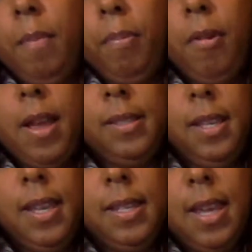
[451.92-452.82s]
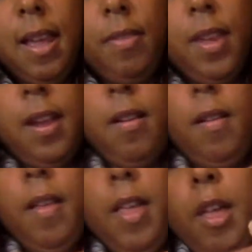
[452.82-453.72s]
Pressing it down there,
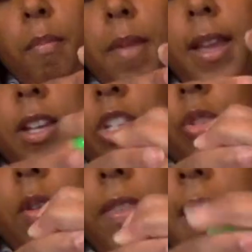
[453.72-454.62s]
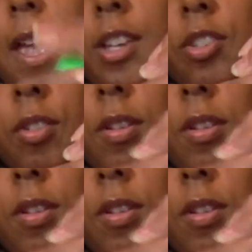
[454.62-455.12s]
making sure the edges are